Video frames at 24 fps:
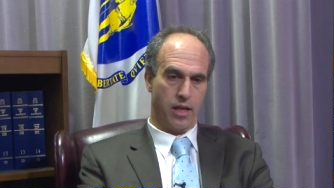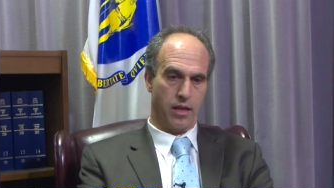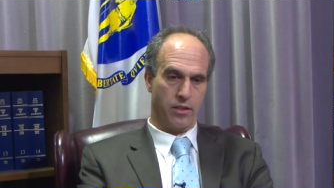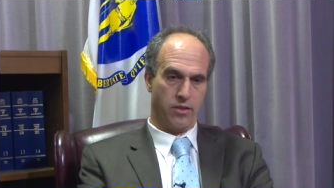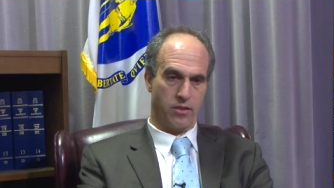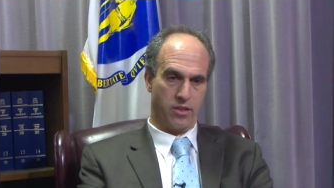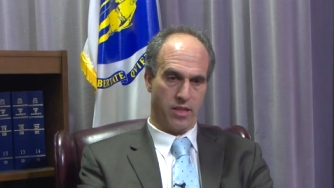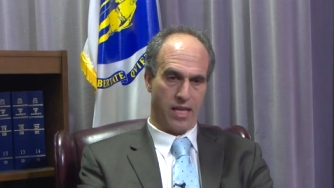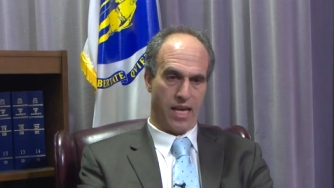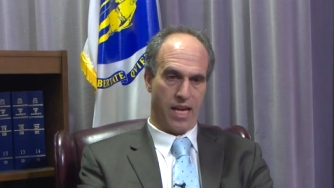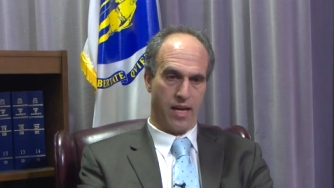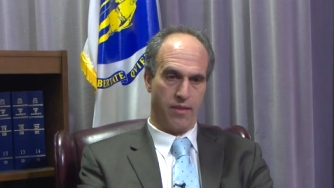
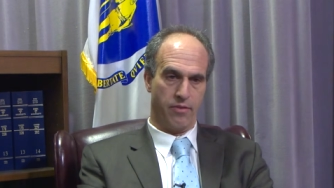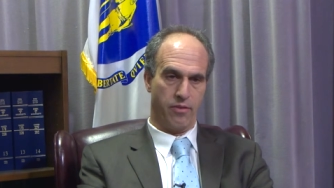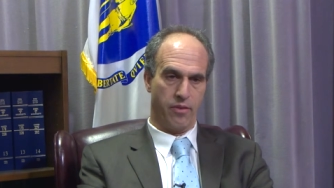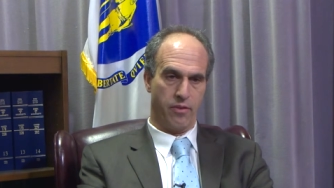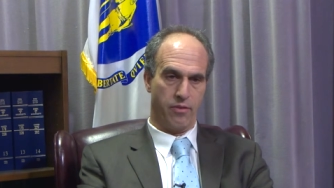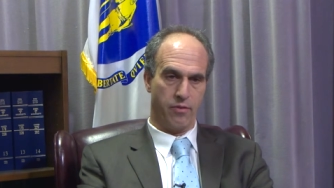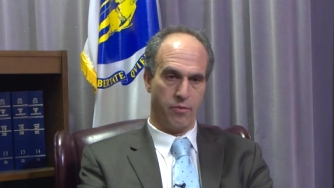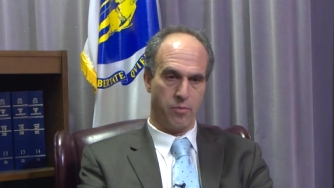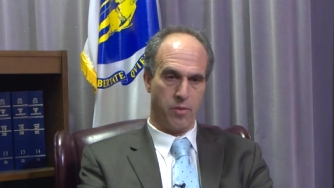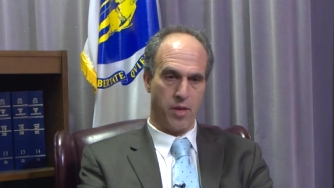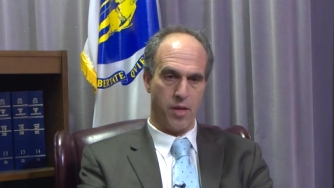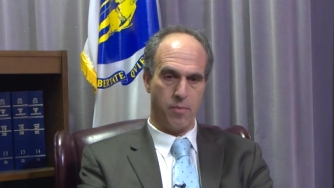staff
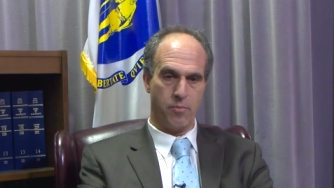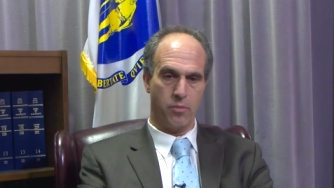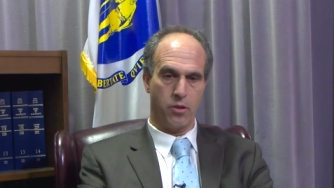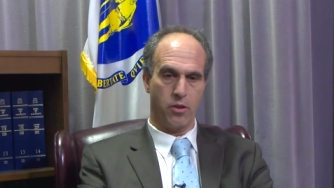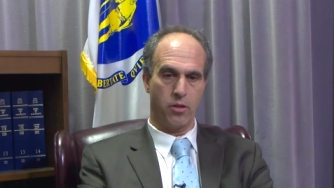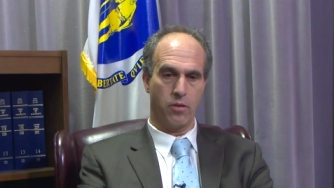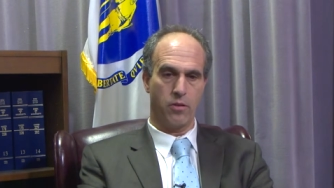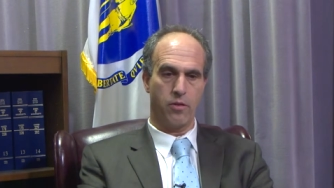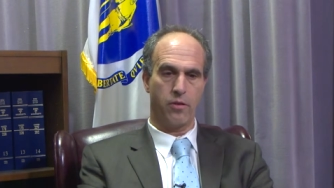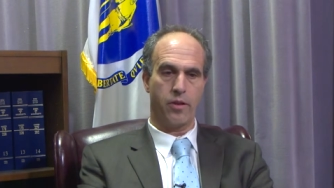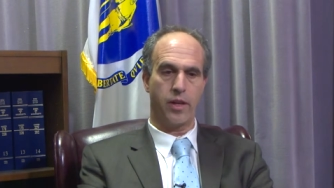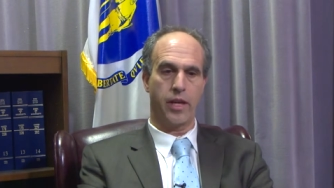of
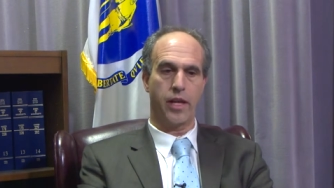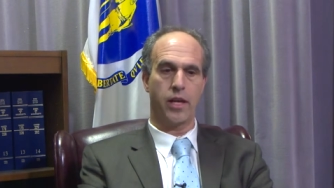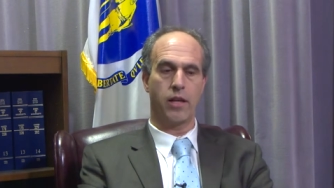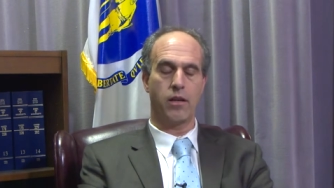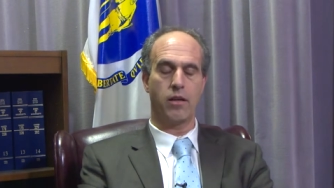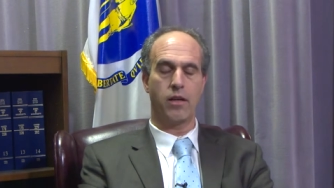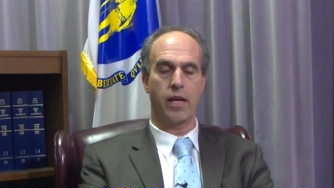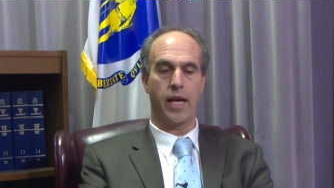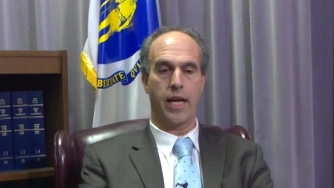people there,